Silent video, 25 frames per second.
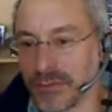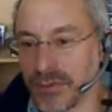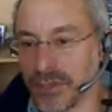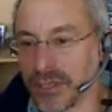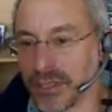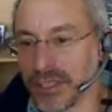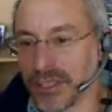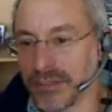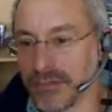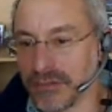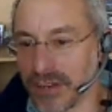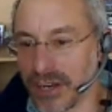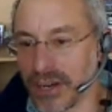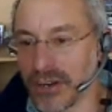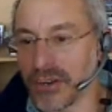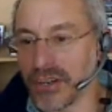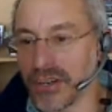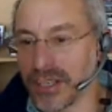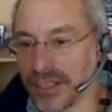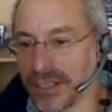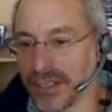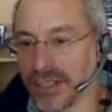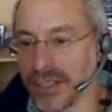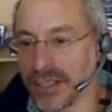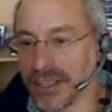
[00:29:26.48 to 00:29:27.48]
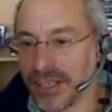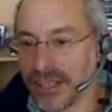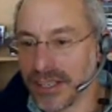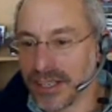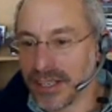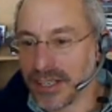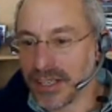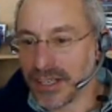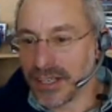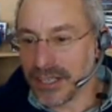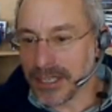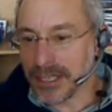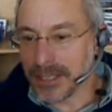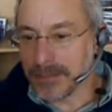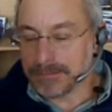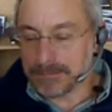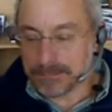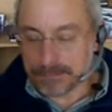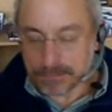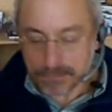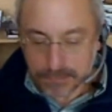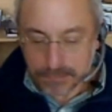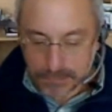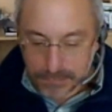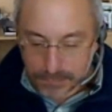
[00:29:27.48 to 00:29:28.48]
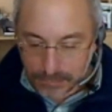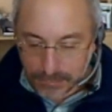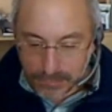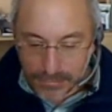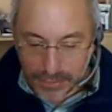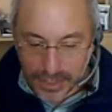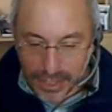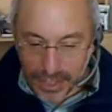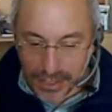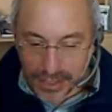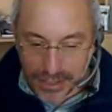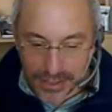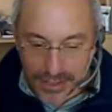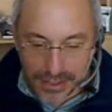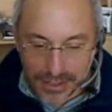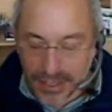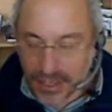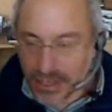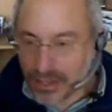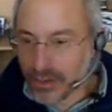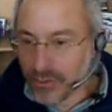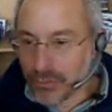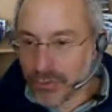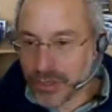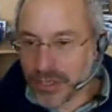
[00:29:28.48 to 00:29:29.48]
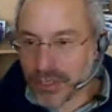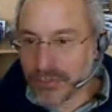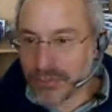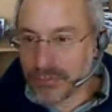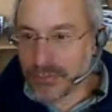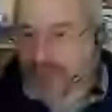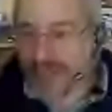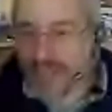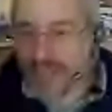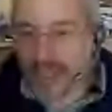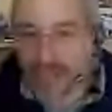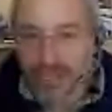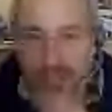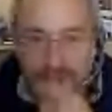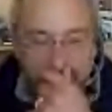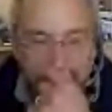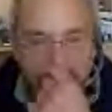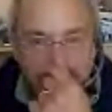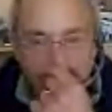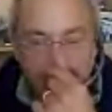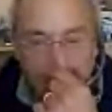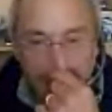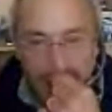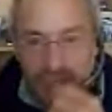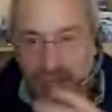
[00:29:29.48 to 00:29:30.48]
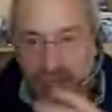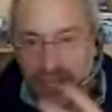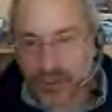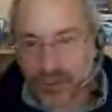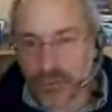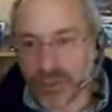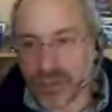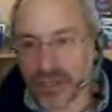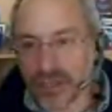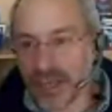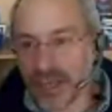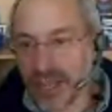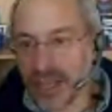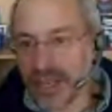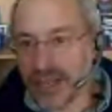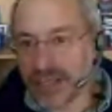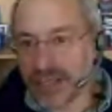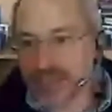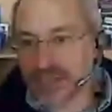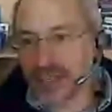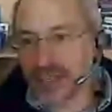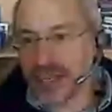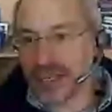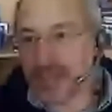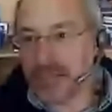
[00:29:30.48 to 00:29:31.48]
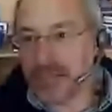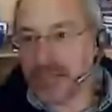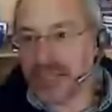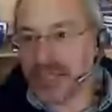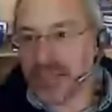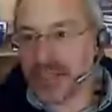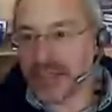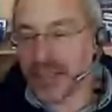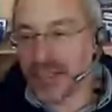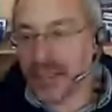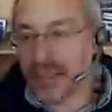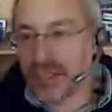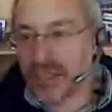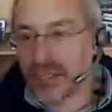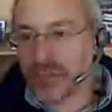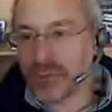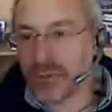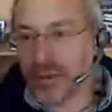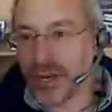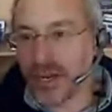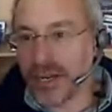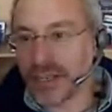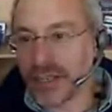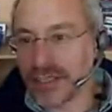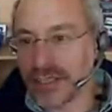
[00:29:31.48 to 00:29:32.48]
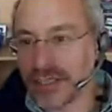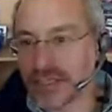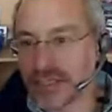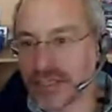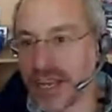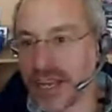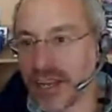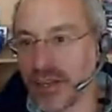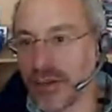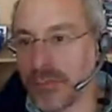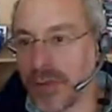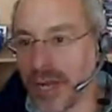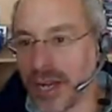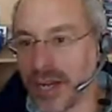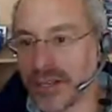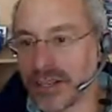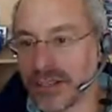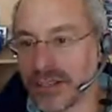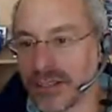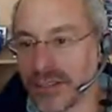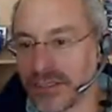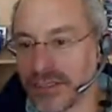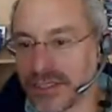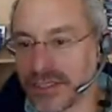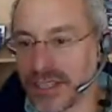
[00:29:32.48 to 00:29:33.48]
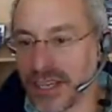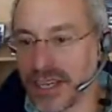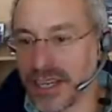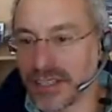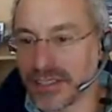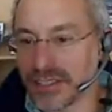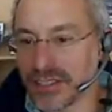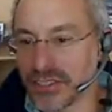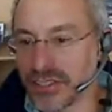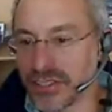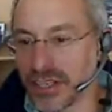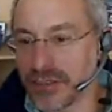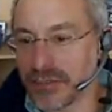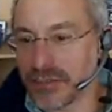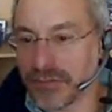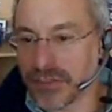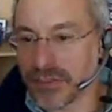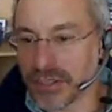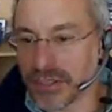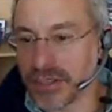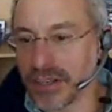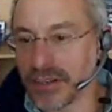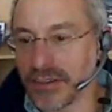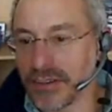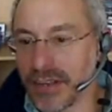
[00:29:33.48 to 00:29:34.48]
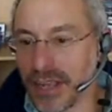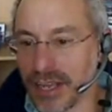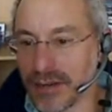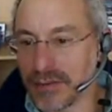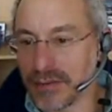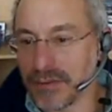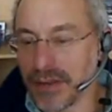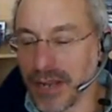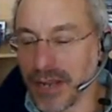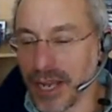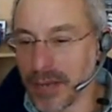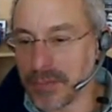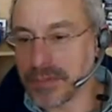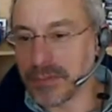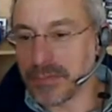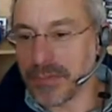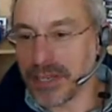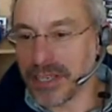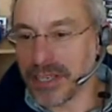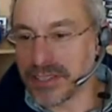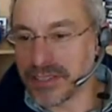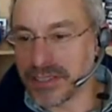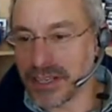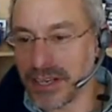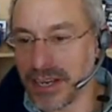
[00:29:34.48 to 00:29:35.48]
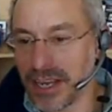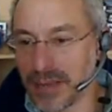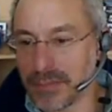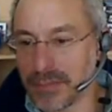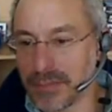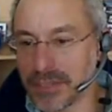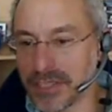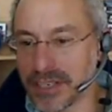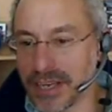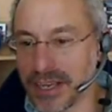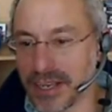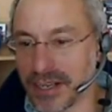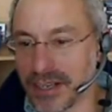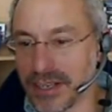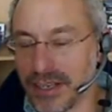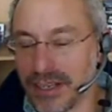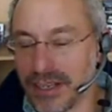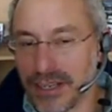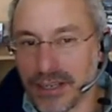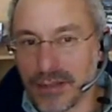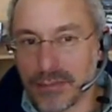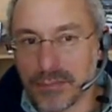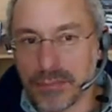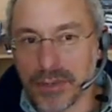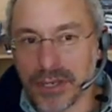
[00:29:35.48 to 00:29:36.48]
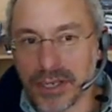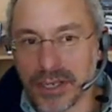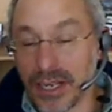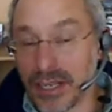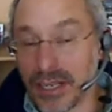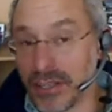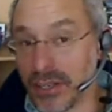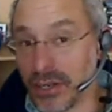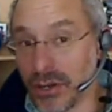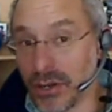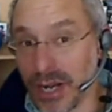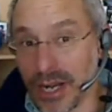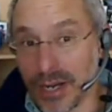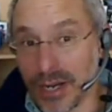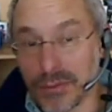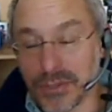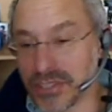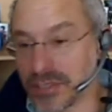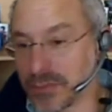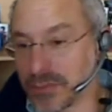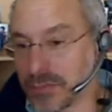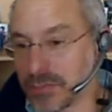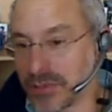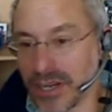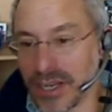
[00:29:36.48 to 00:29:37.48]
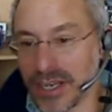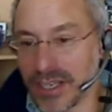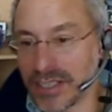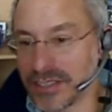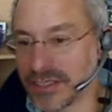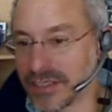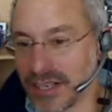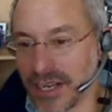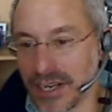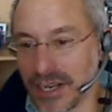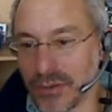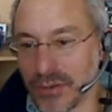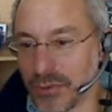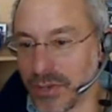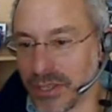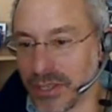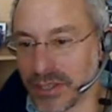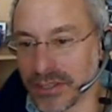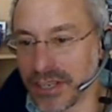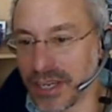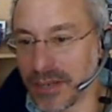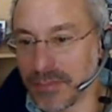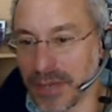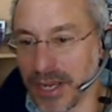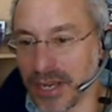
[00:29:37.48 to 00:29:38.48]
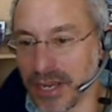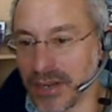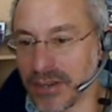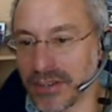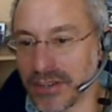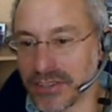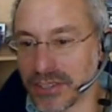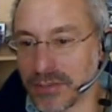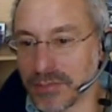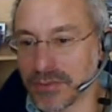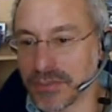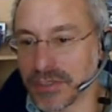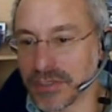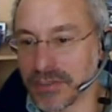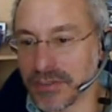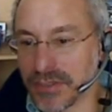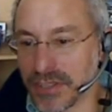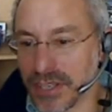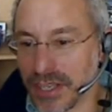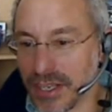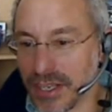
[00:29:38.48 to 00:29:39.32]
really varied. Um, and we, we, did a, we did a lot of work ahead of time in creating a scale model of the tank to try to figure out how to optimize that habitat. But I know I was surprised at how well it came out in terms of,